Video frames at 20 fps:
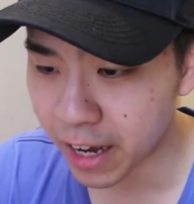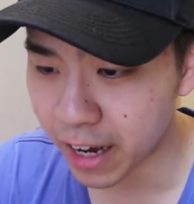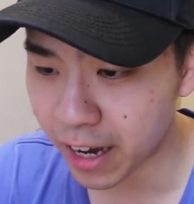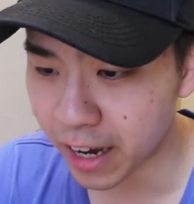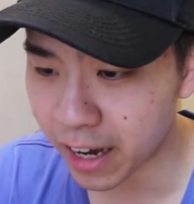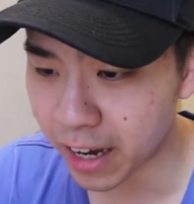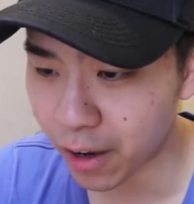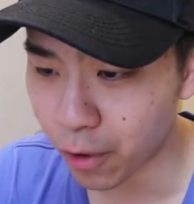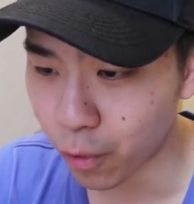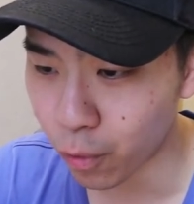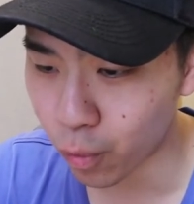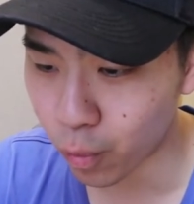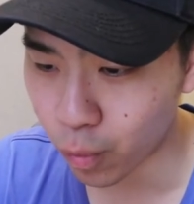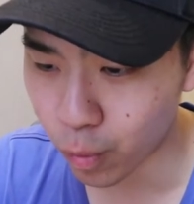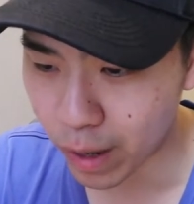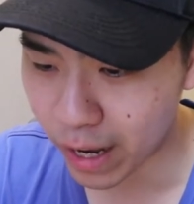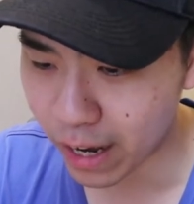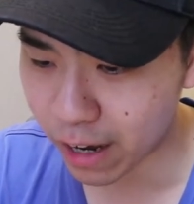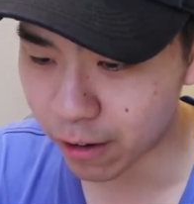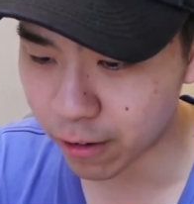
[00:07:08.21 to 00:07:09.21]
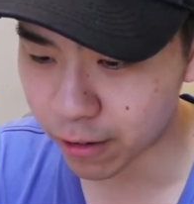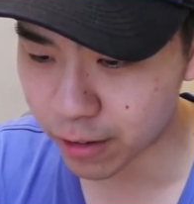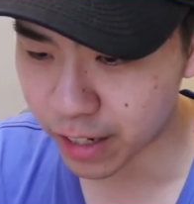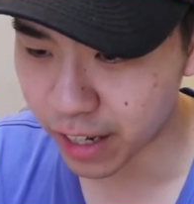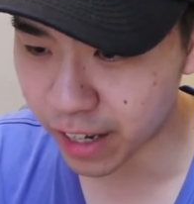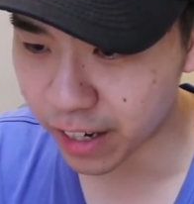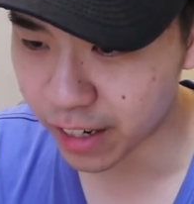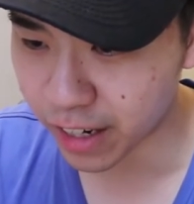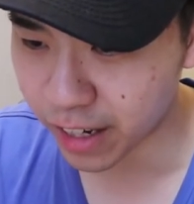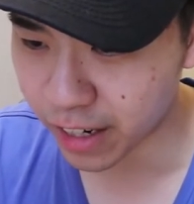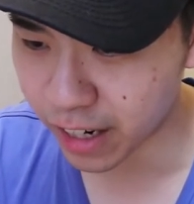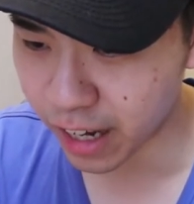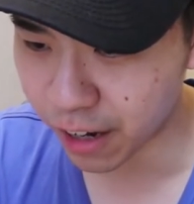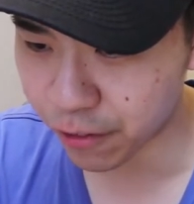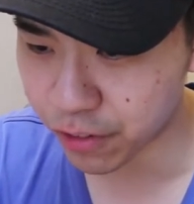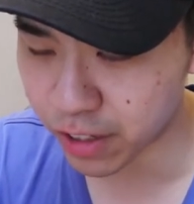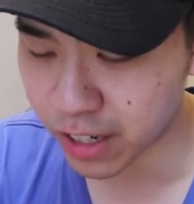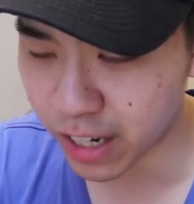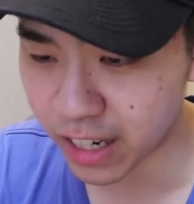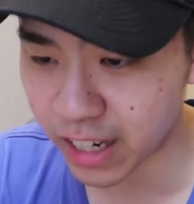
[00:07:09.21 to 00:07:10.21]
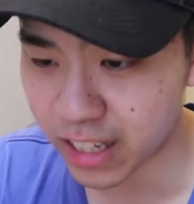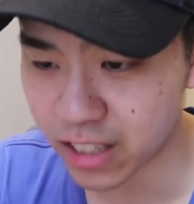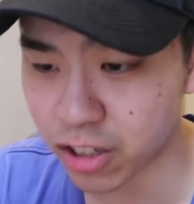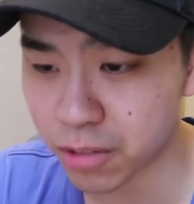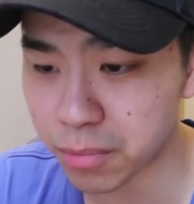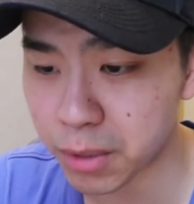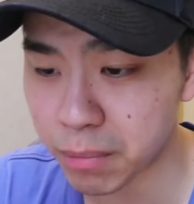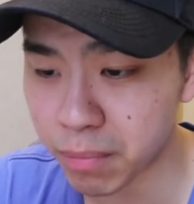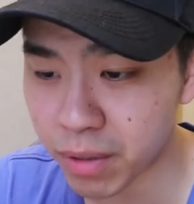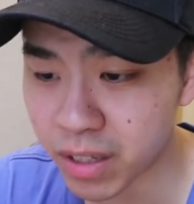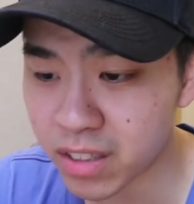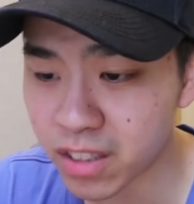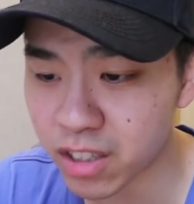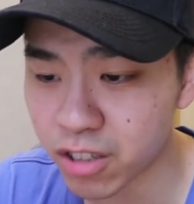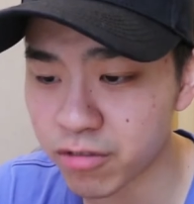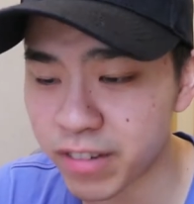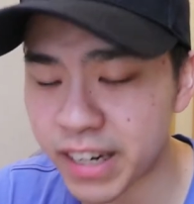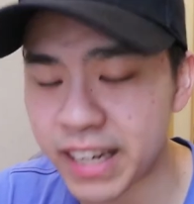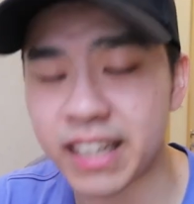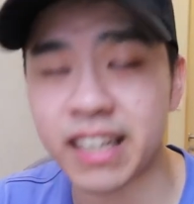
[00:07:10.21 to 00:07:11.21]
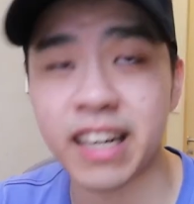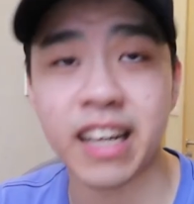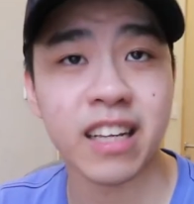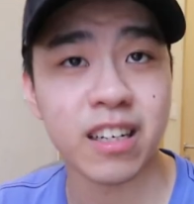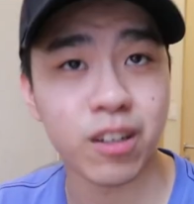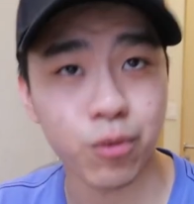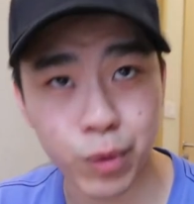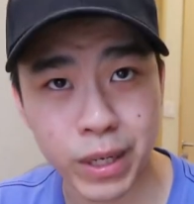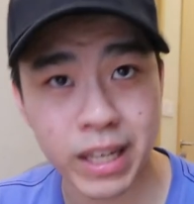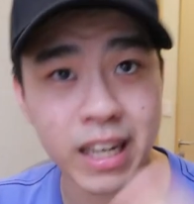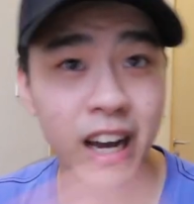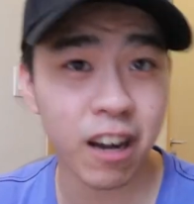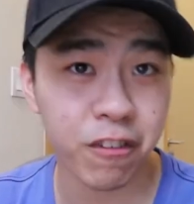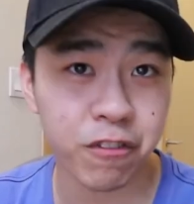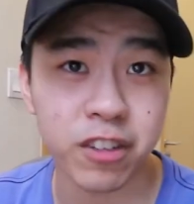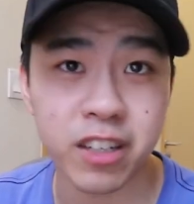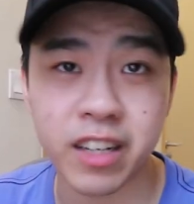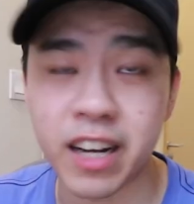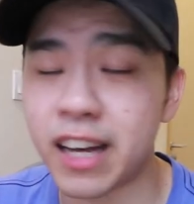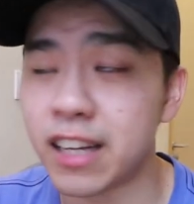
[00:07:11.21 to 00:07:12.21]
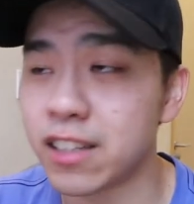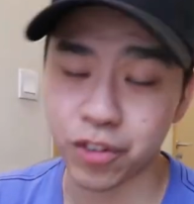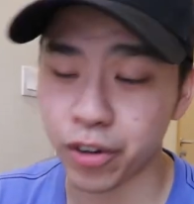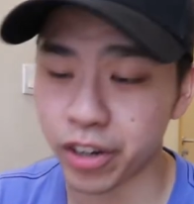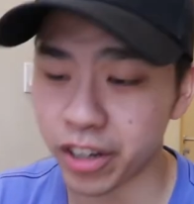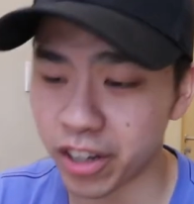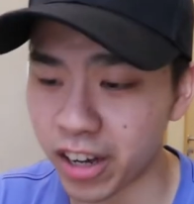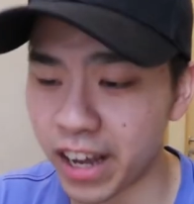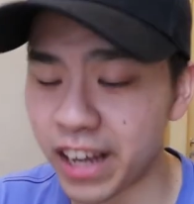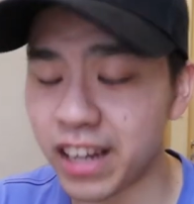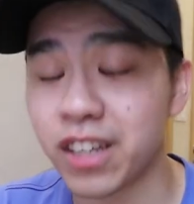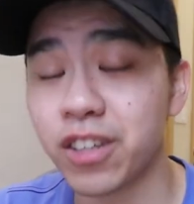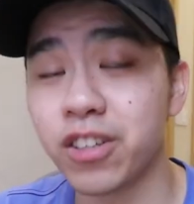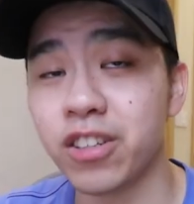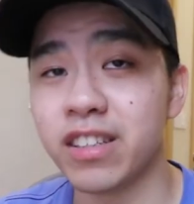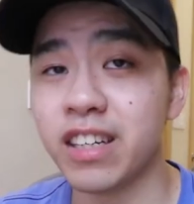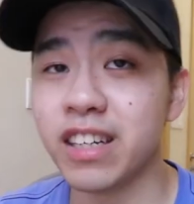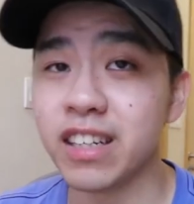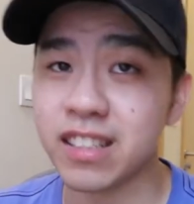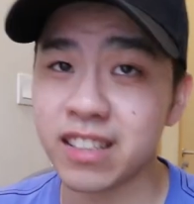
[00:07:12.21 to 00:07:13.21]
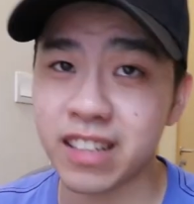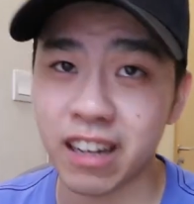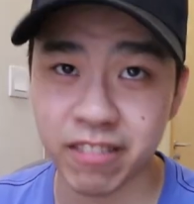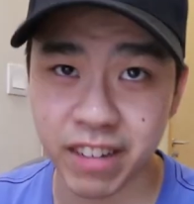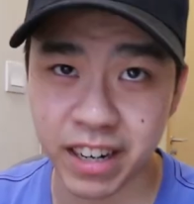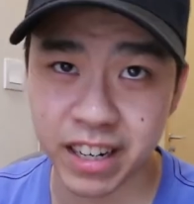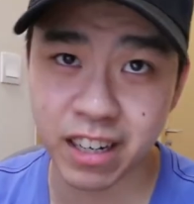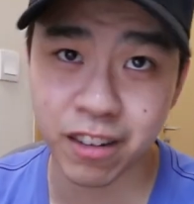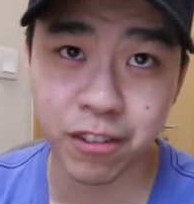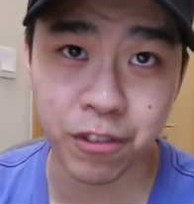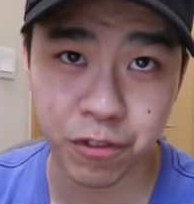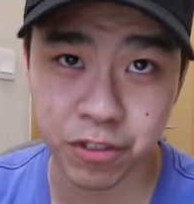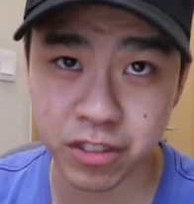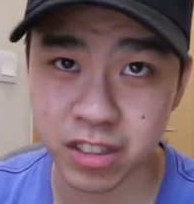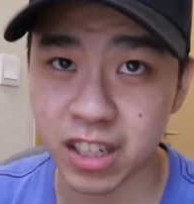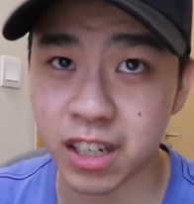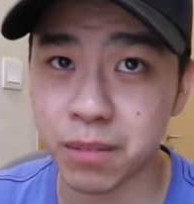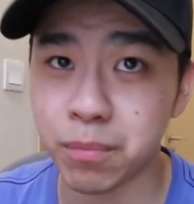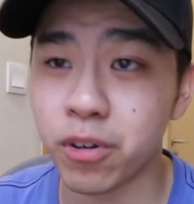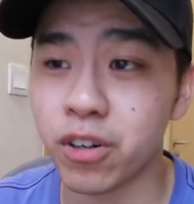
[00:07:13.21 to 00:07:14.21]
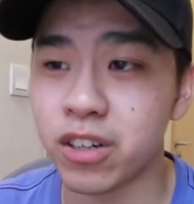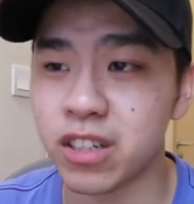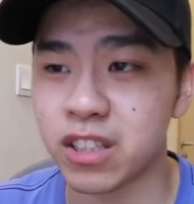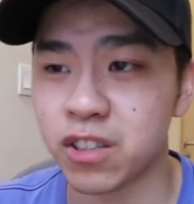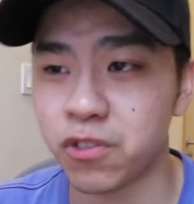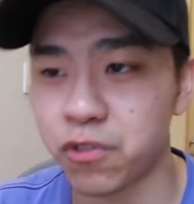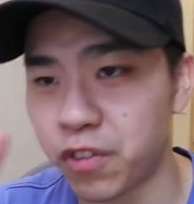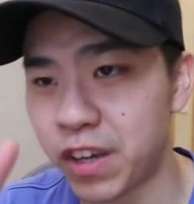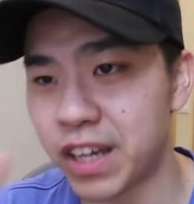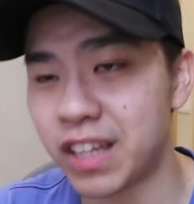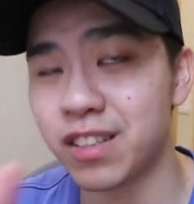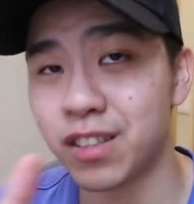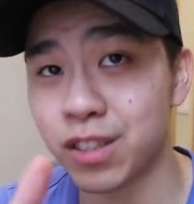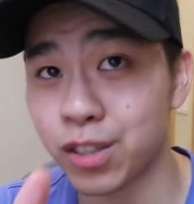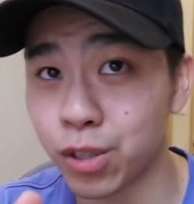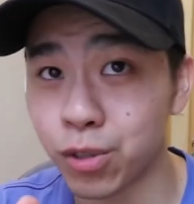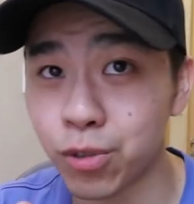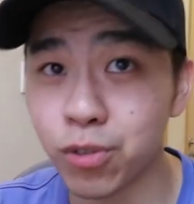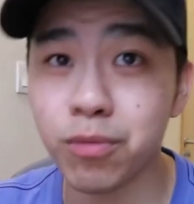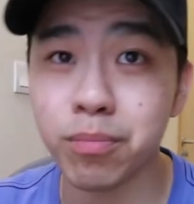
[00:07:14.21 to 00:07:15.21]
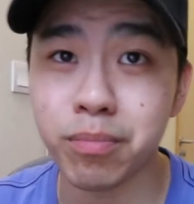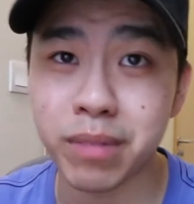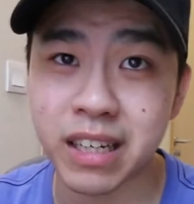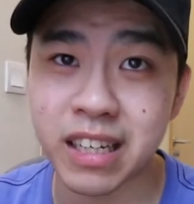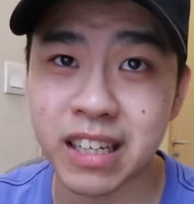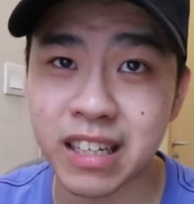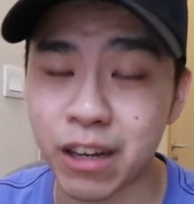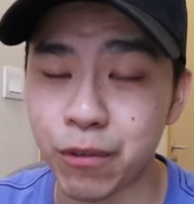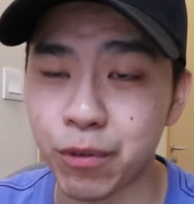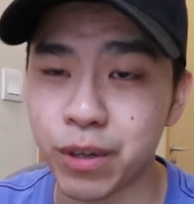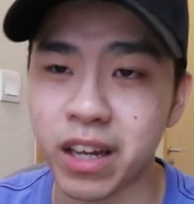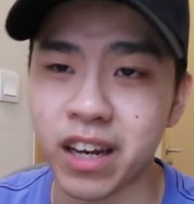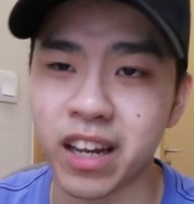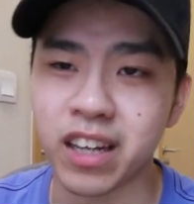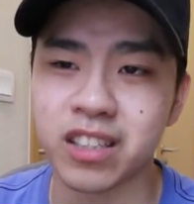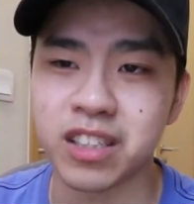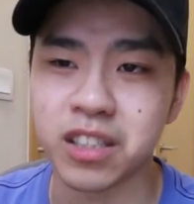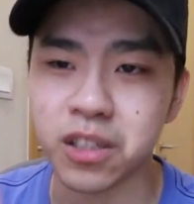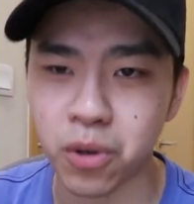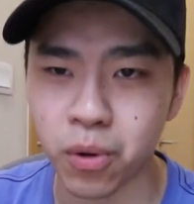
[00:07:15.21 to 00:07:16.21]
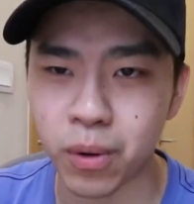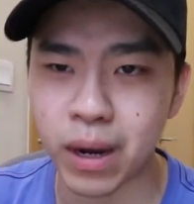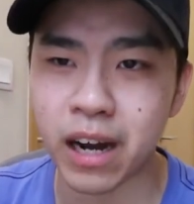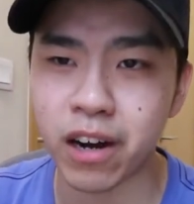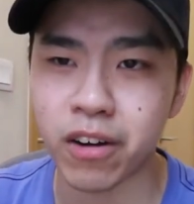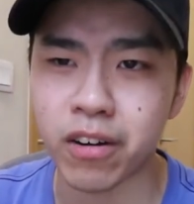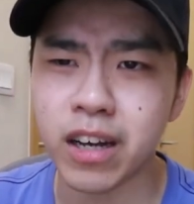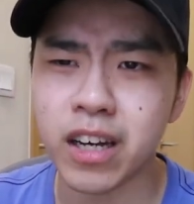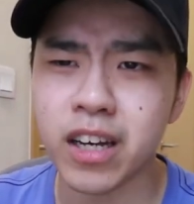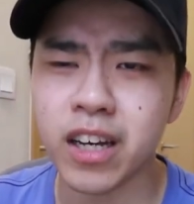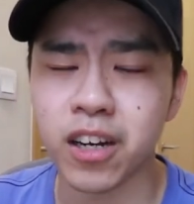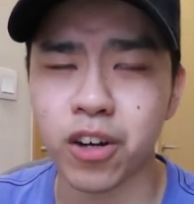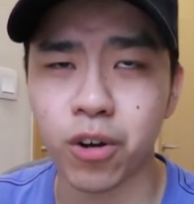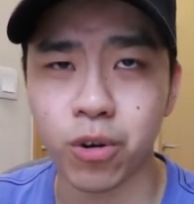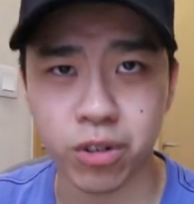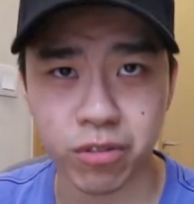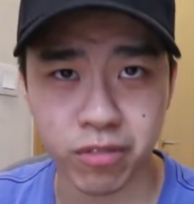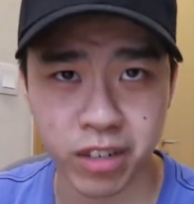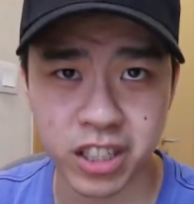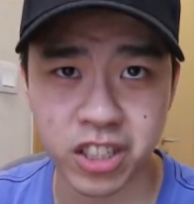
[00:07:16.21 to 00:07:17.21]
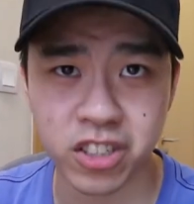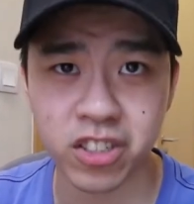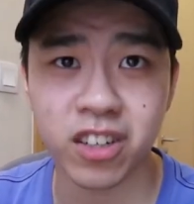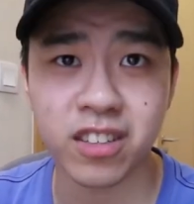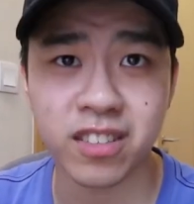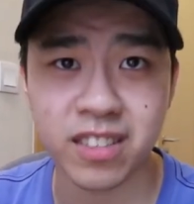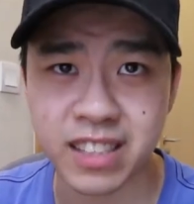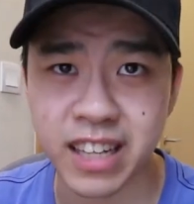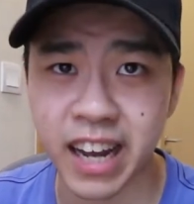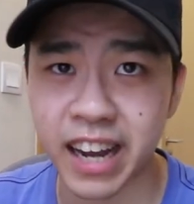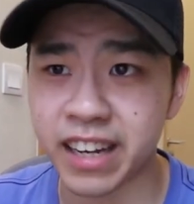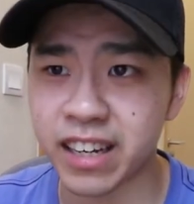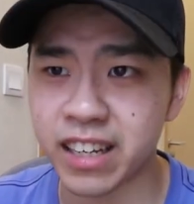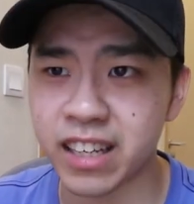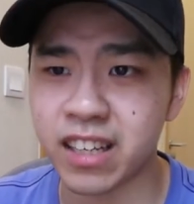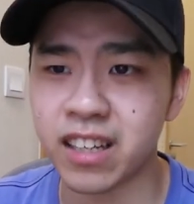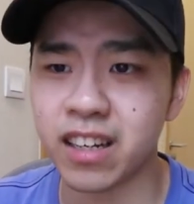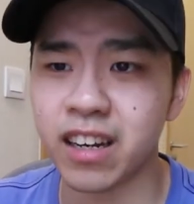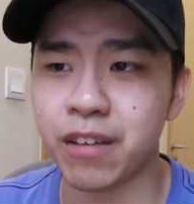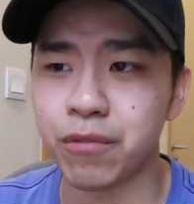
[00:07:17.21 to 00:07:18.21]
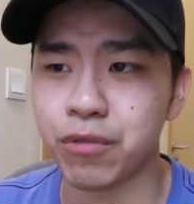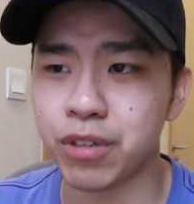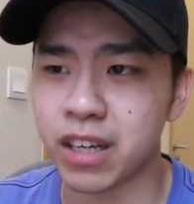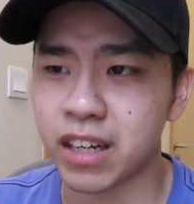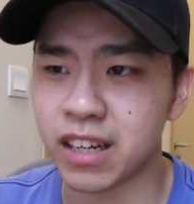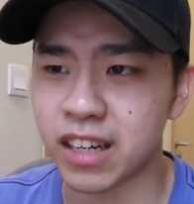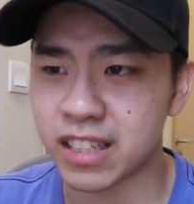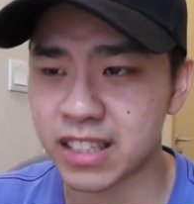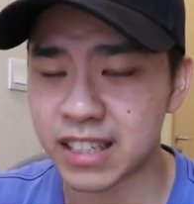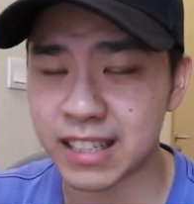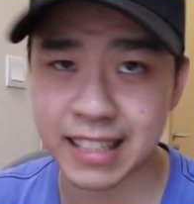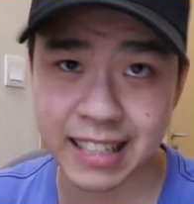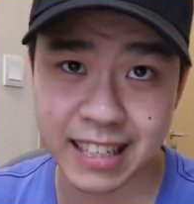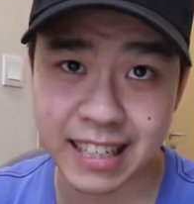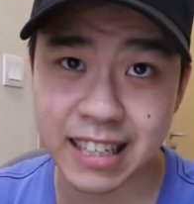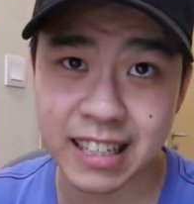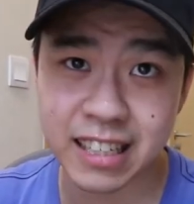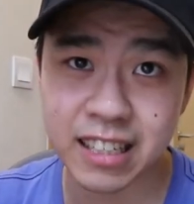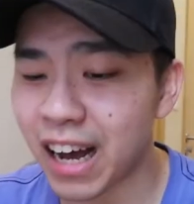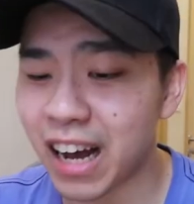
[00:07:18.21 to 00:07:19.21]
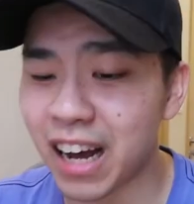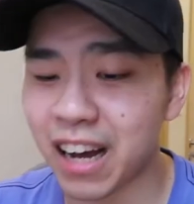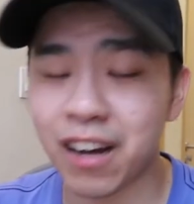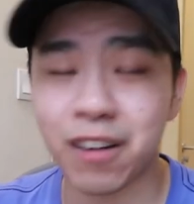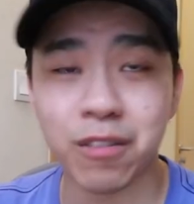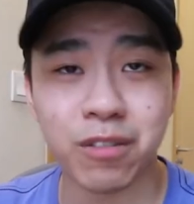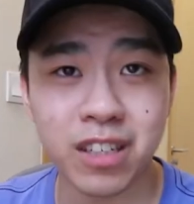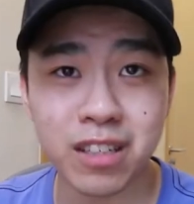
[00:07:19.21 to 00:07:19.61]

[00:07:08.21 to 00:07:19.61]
uh, wow and then after that there's gonna be pencil rate day the week after that going out and the good thing is that right now in Singapore it's phase two meaning that we can actually go out go to restaurants dine in and we can actually eat uh,